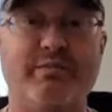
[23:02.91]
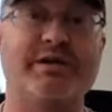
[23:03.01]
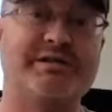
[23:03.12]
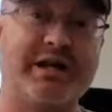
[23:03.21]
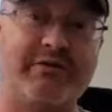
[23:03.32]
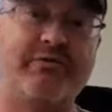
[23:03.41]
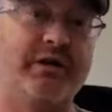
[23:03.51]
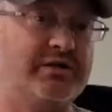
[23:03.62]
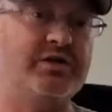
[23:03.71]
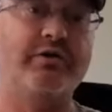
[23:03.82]
but it's not for
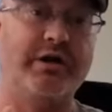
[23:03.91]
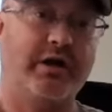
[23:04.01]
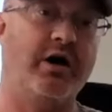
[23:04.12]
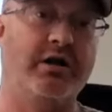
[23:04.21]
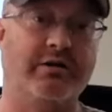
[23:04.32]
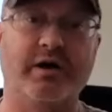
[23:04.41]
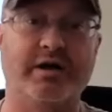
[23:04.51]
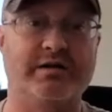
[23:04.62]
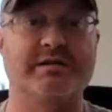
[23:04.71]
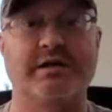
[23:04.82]
like towing and hauling, right?
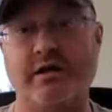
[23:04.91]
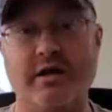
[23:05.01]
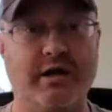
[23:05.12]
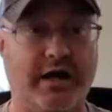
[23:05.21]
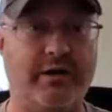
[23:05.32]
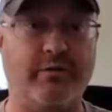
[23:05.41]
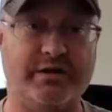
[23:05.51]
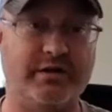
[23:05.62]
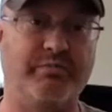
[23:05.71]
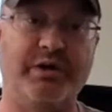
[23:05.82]
It's like, I
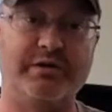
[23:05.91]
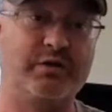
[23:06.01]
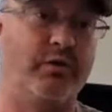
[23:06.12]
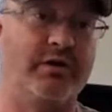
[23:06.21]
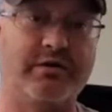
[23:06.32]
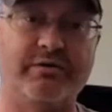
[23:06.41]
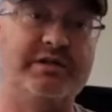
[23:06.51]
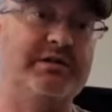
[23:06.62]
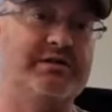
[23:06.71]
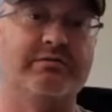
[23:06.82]
want the big torque of a
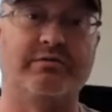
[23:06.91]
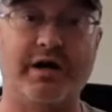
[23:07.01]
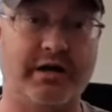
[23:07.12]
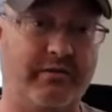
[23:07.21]
diesel, right?